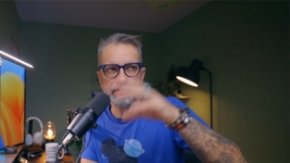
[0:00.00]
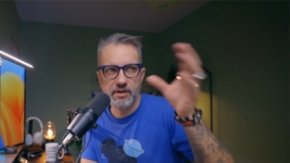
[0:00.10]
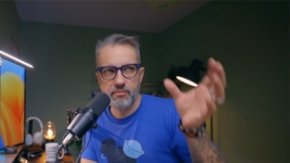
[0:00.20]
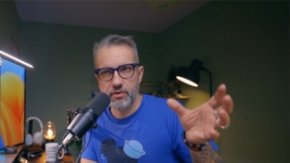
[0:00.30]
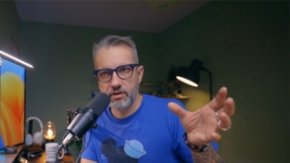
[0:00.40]

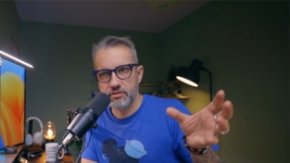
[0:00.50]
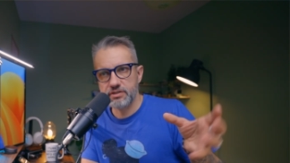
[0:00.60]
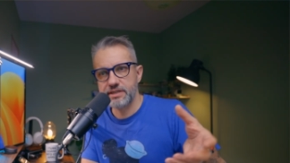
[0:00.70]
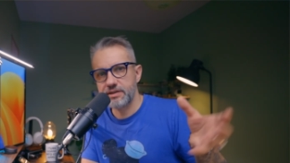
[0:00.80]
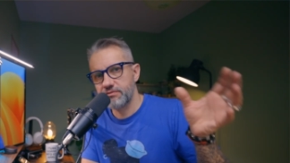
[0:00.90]
web
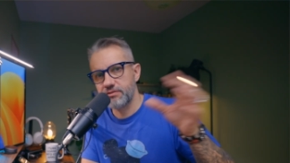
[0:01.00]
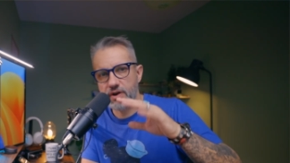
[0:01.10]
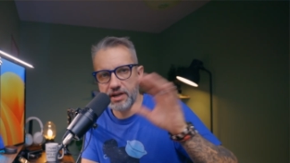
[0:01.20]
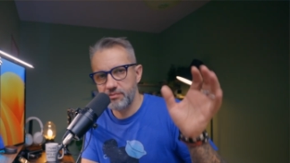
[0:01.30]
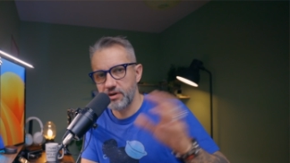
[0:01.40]
browser,
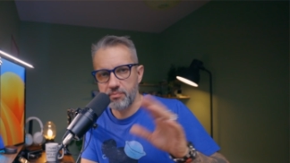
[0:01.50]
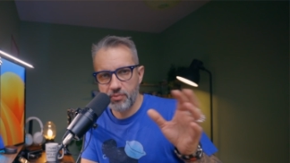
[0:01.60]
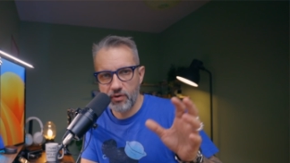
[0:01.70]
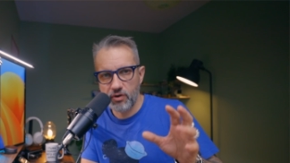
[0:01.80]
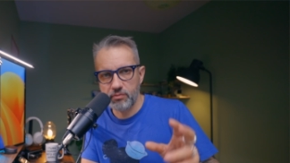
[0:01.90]
write my
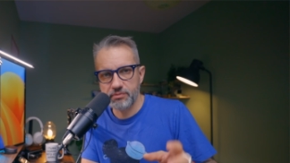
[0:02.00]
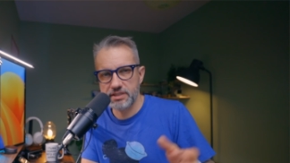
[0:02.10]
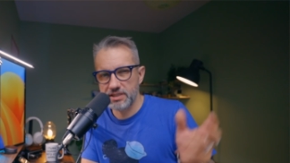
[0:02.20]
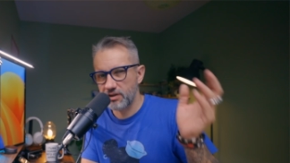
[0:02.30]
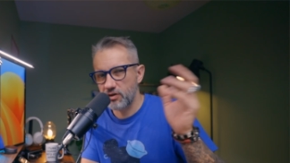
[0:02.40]

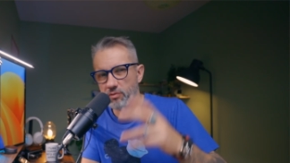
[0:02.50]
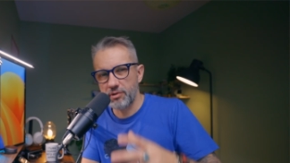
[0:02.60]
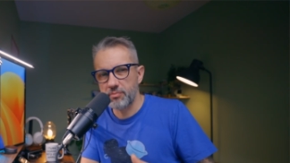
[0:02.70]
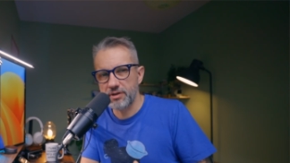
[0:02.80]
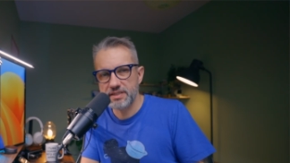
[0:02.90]
prompt, then
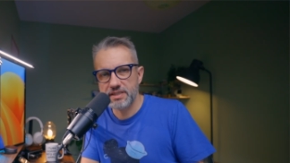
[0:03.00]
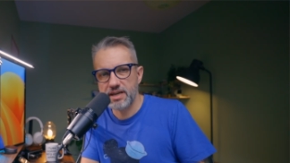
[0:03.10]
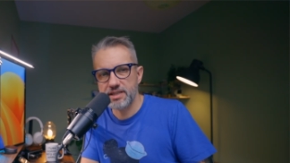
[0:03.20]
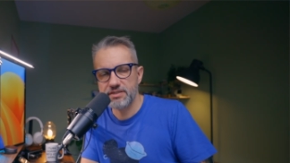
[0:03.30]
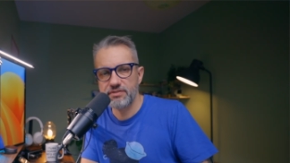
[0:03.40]
copy paste
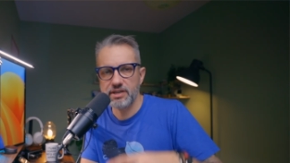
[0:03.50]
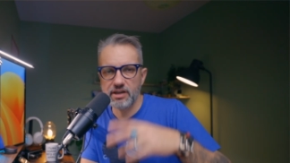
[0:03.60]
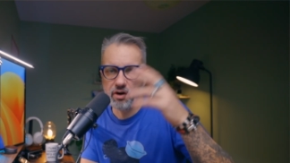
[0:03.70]
answer,